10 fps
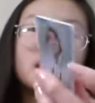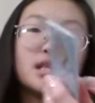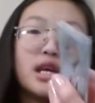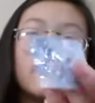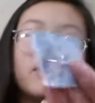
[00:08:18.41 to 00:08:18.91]

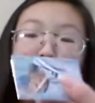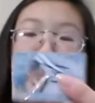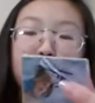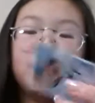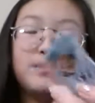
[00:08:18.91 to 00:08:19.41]
safe
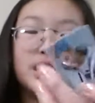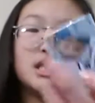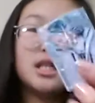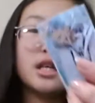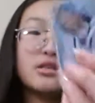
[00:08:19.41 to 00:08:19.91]

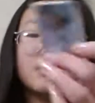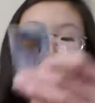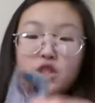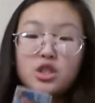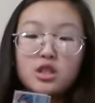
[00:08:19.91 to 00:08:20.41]
BTS
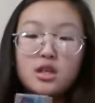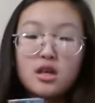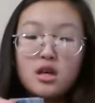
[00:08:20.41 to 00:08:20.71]
pictures.